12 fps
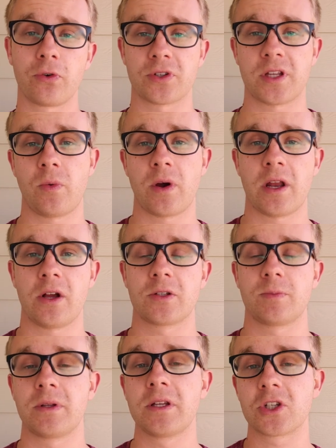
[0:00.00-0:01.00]
for someone
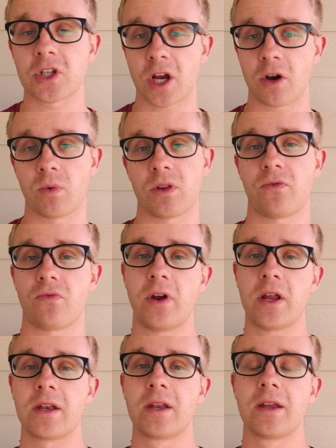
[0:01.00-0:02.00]
else, please share it with a
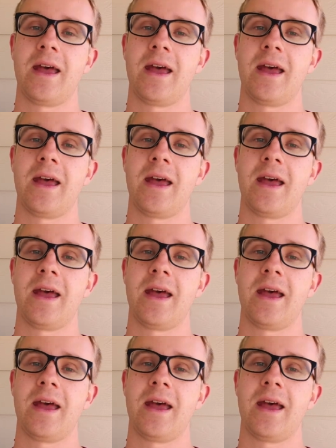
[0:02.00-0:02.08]
friend,